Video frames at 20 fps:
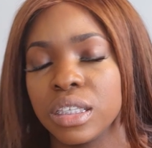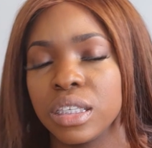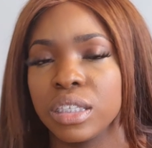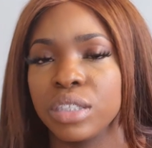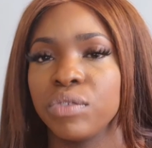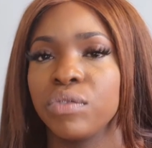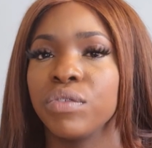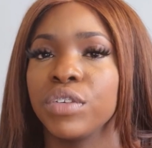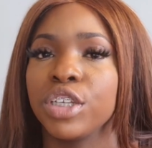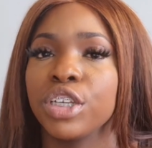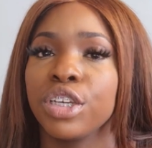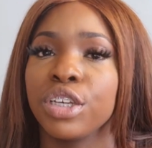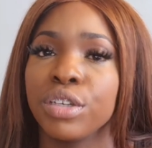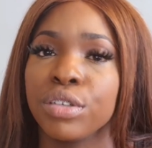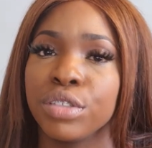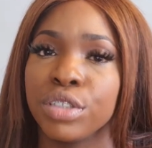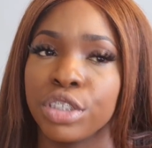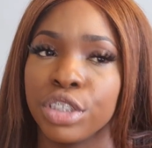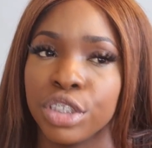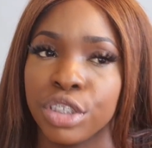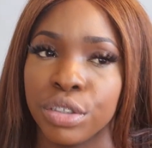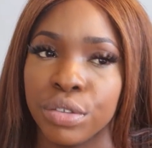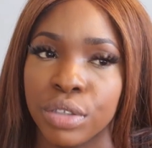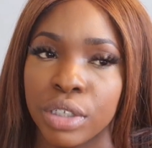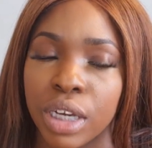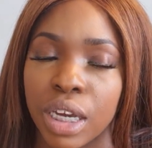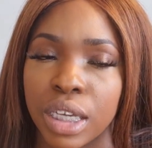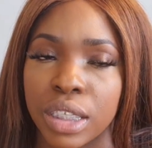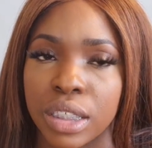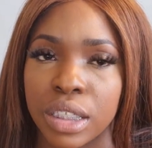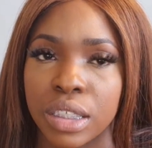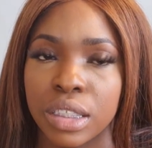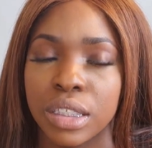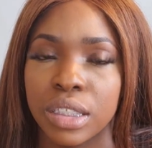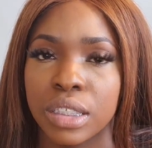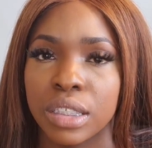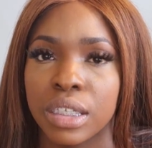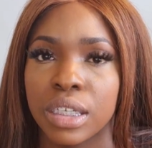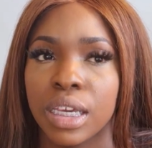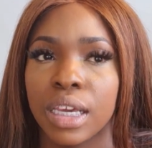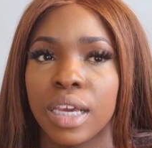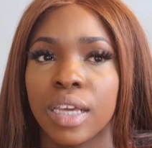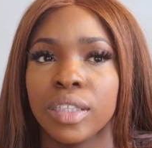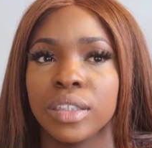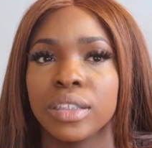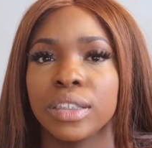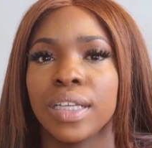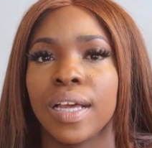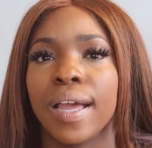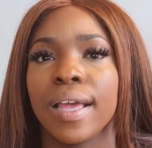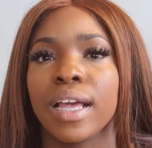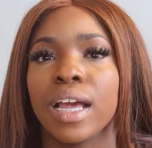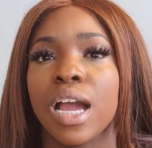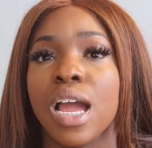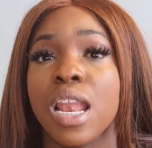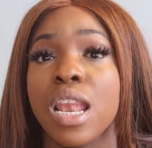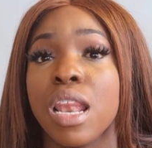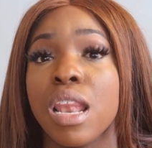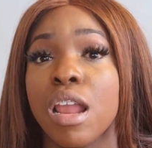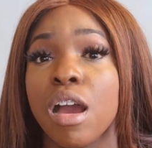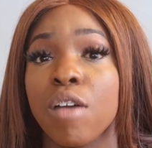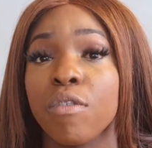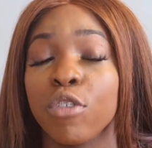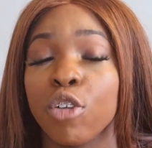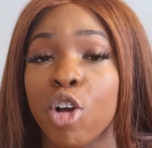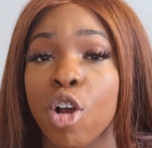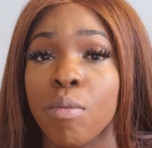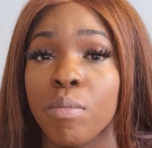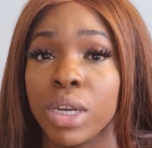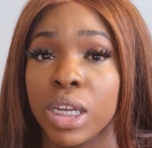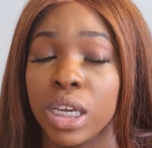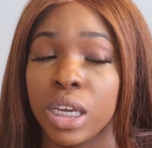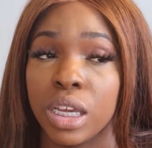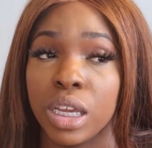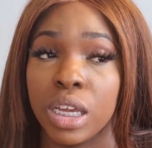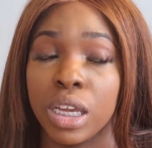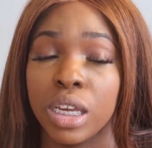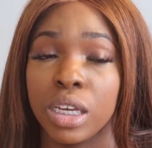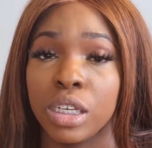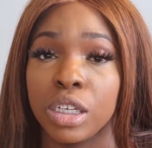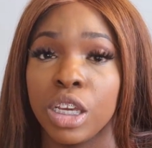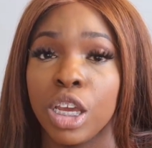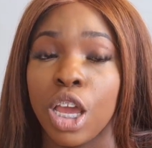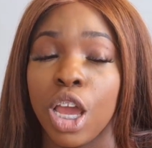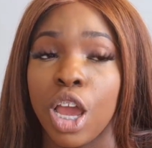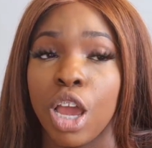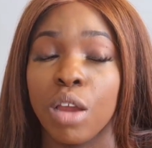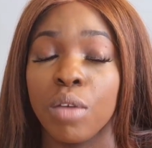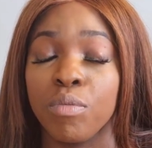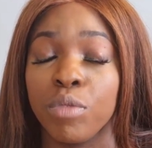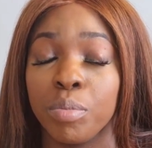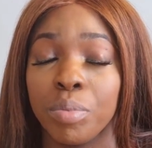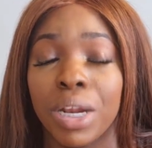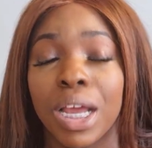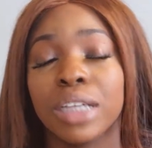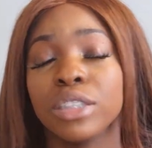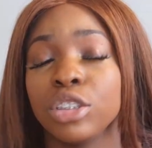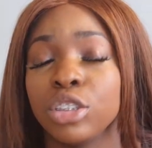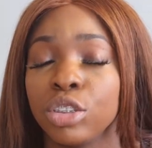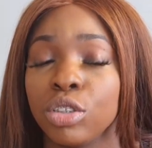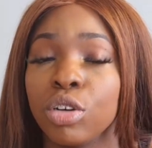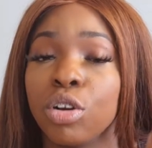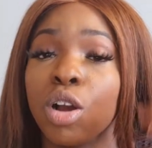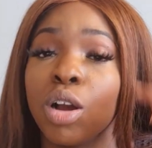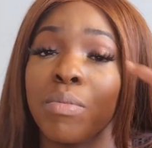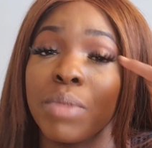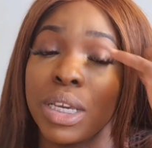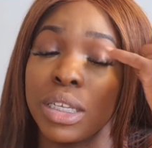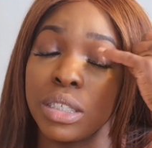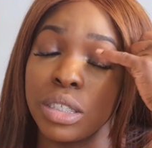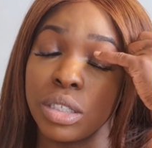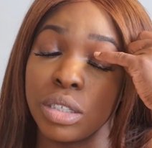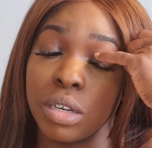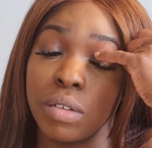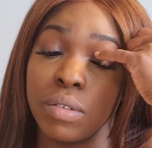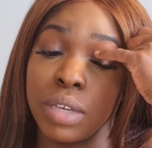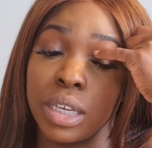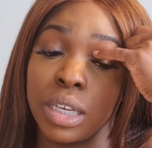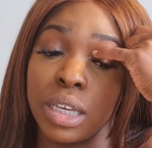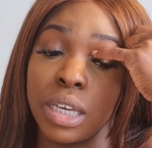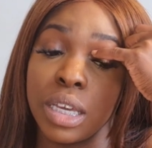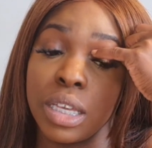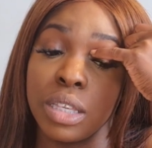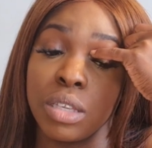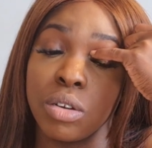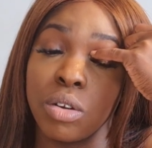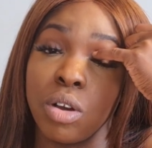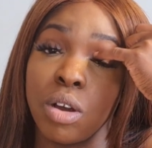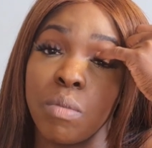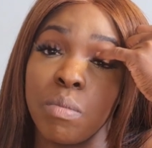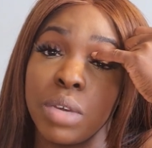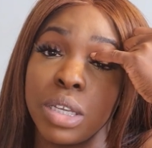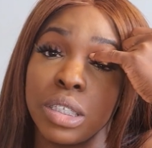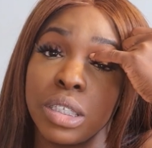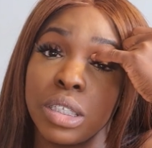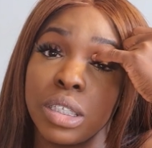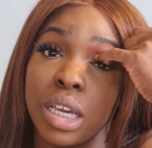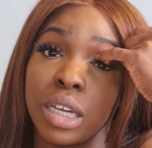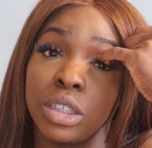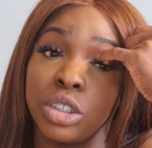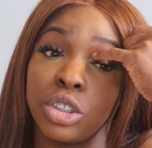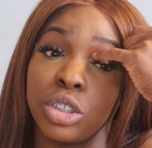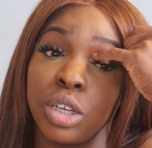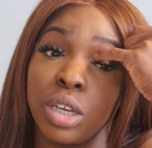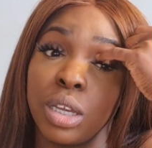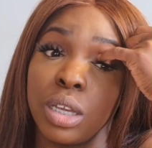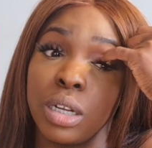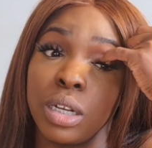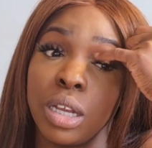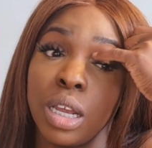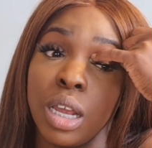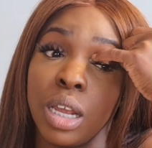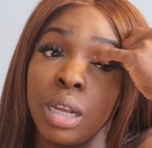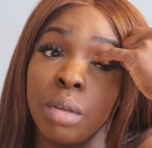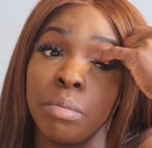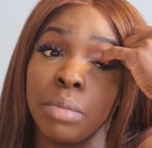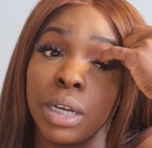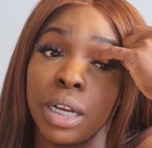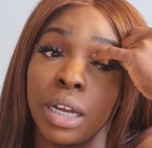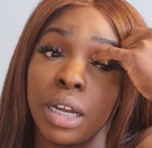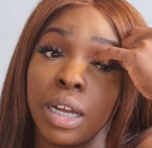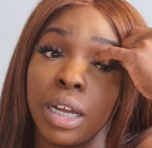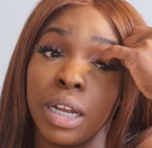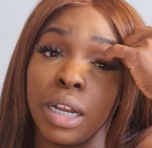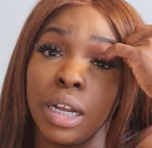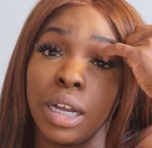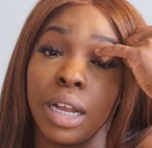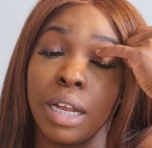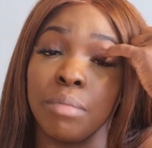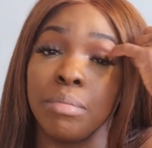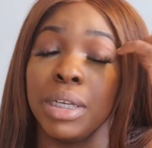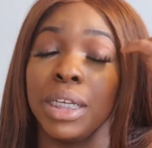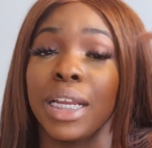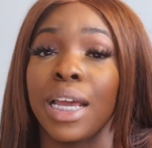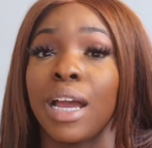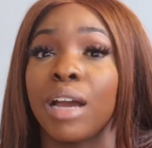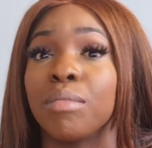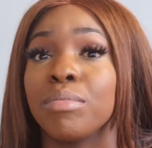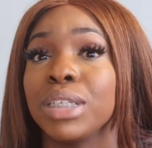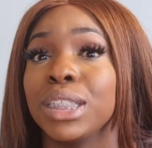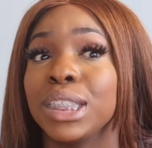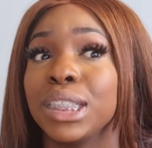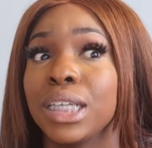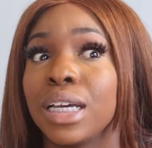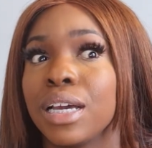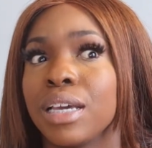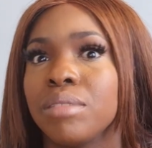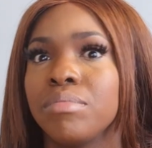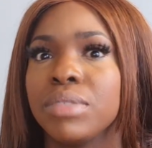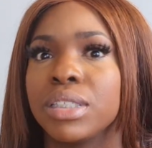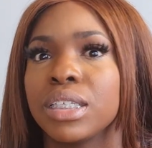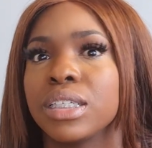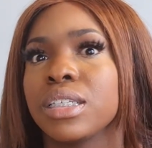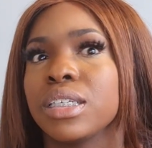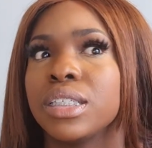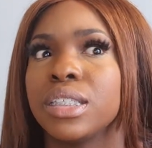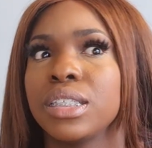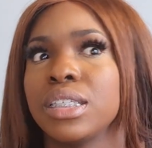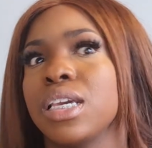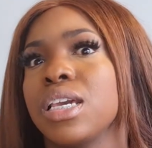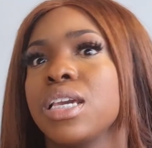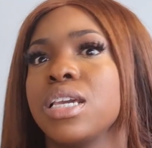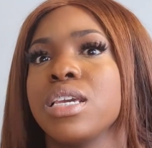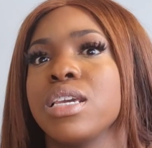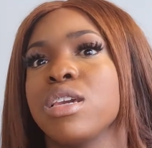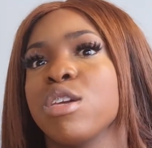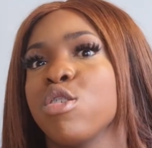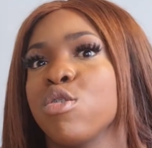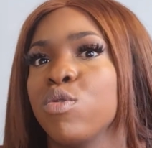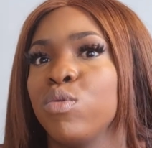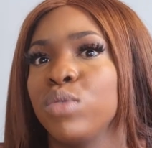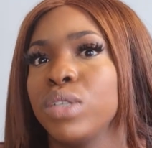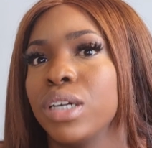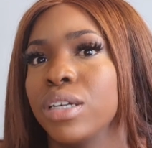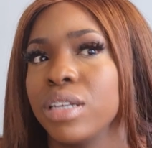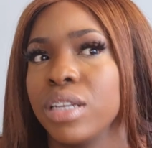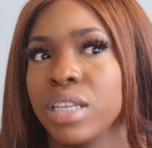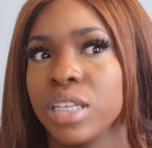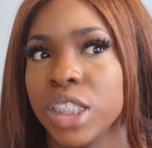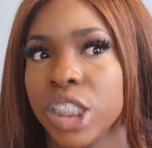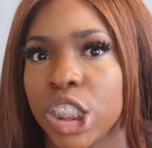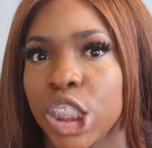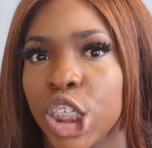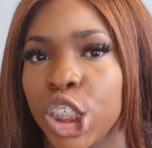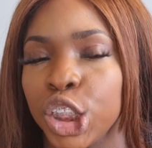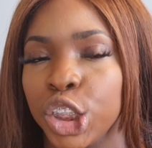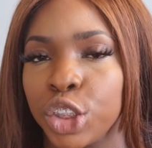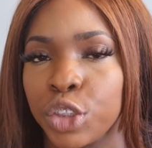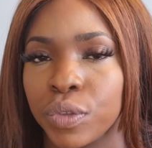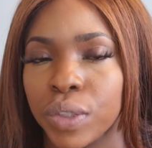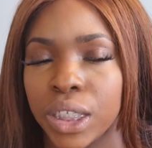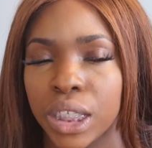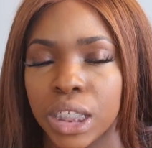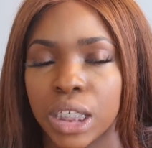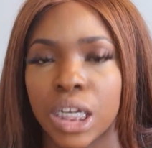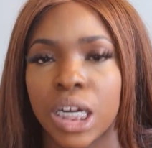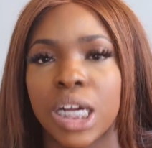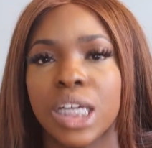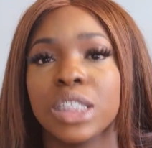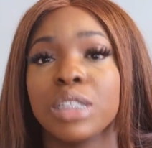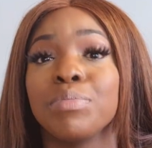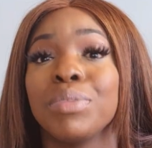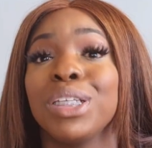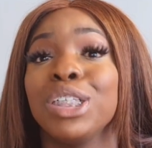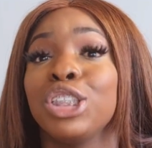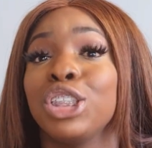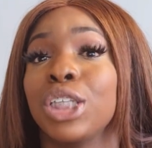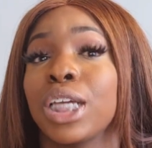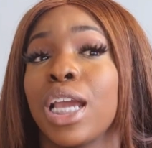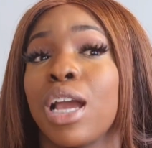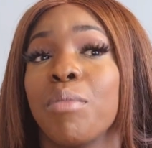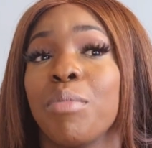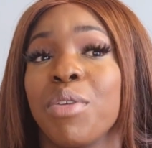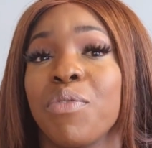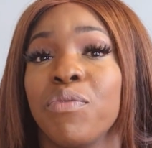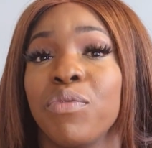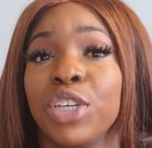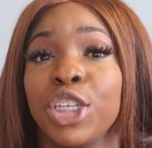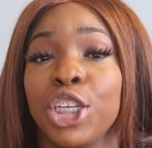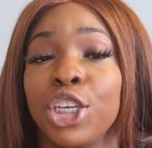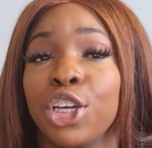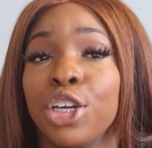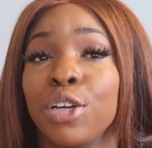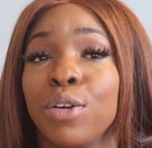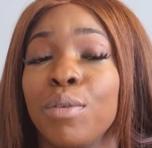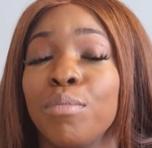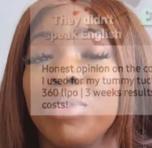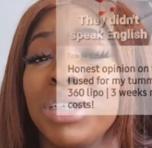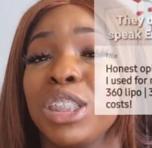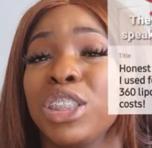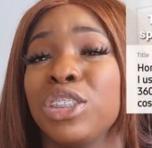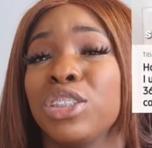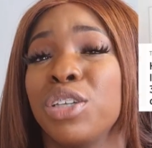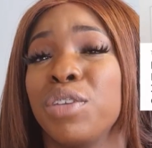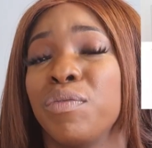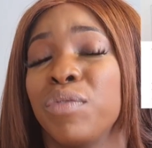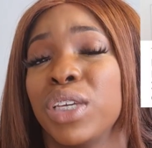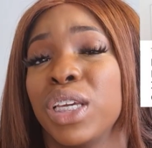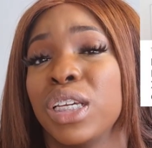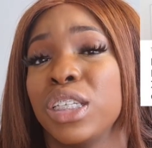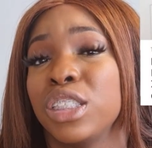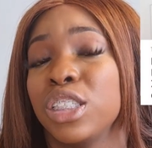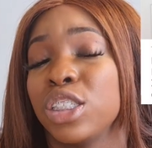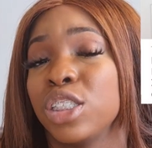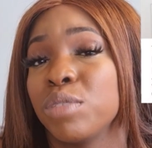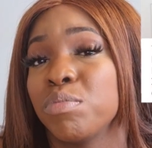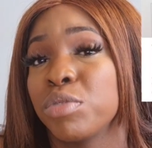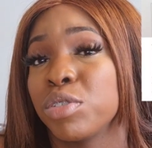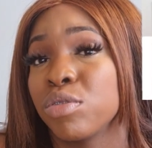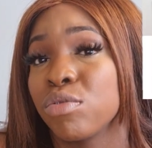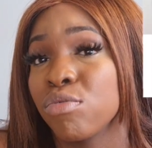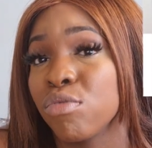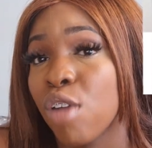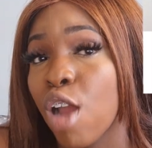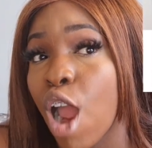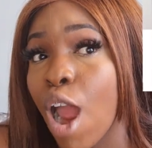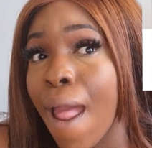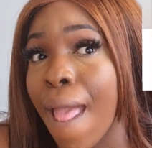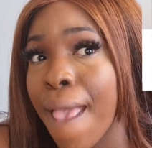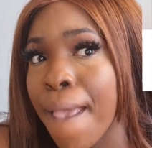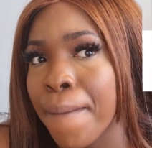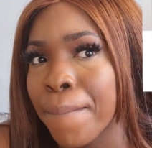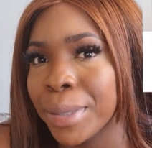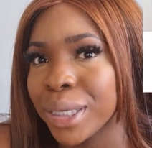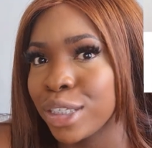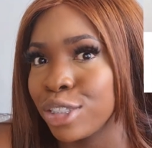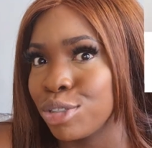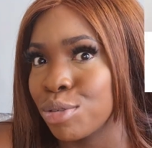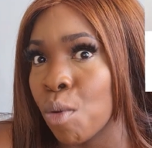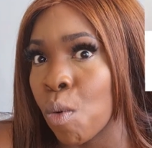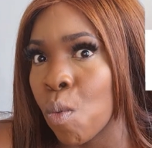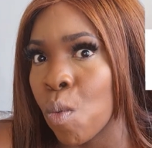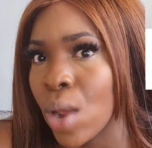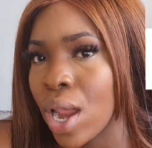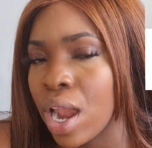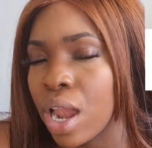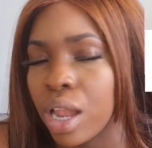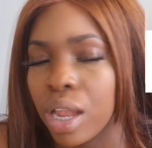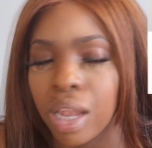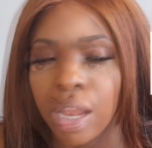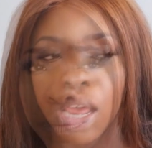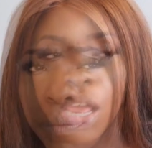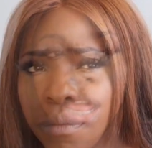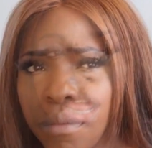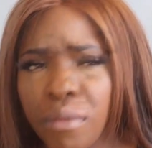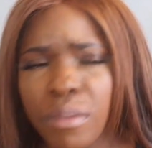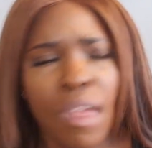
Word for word: this video so you guys can see it. Like, I love commenting and replying to your comments, sorry, in the comment section. But I mean, how many times can I say who done the surgery? Guys, please check out my video and please don't forget to subscribe as well.